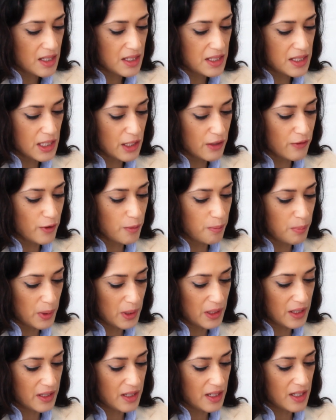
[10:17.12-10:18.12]
The silver
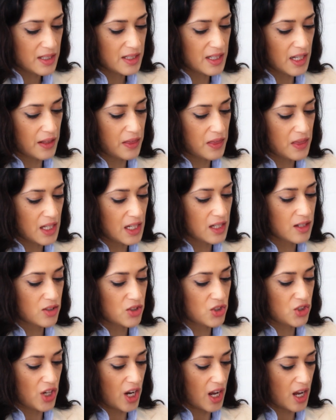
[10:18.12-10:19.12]
bullet is that
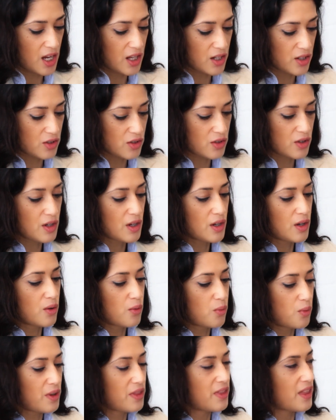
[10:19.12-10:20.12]
things change
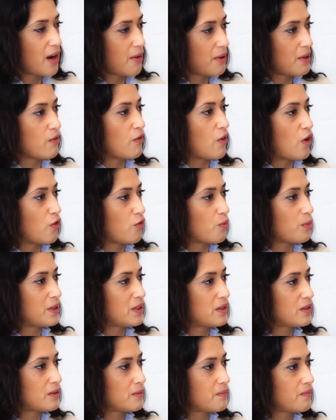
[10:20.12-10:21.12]
with their involvement.